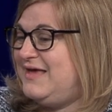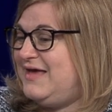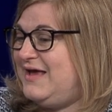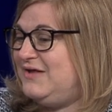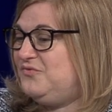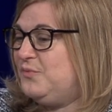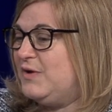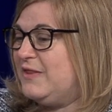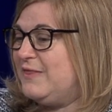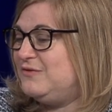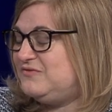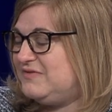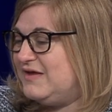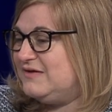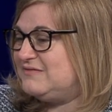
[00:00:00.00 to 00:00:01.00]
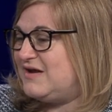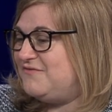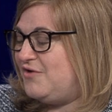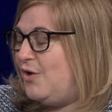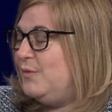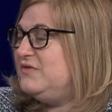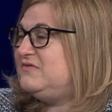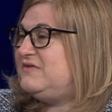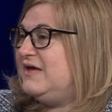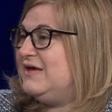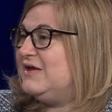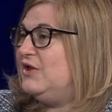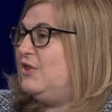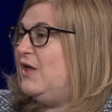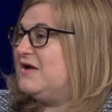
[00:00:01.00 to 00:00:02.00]
it's one of those things that I've always taken
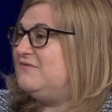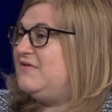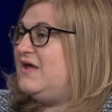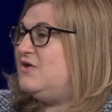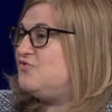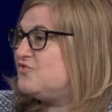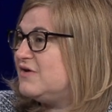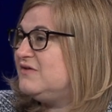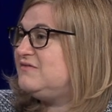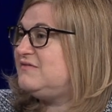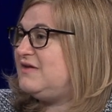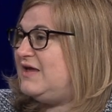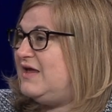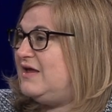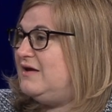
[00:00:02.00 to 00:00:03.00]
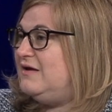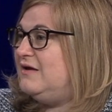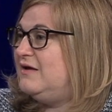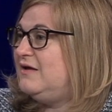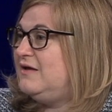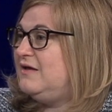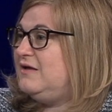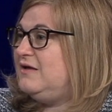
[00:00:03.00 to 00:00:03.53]
a lot of interest in, mm-hmm.